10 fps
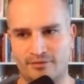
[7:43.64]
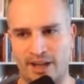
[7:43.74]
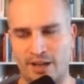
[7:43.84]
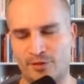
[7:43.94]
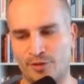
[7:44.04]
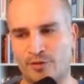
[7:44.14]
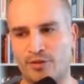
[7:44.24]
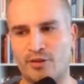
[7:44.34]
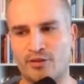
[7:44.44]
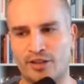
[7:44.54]
like i observe with
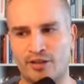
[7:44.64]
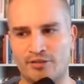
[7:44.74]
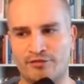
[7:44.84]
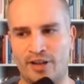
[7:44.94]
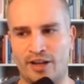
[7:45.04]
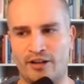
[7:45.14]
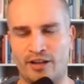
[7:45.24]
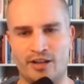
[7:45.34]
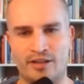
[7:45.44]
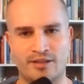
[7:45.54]
you is like you're
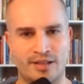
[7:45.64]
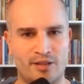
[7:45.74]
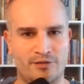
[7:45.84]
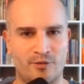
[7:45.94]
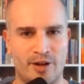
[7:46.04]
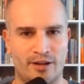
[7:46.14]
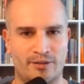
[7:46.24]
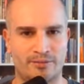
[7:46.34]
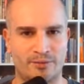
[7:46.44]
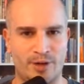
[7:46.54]
very self-aware
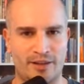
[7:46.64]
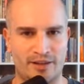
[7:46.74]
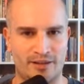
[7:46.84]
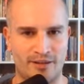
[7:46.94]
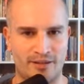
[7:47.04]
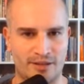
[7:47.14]
right like it,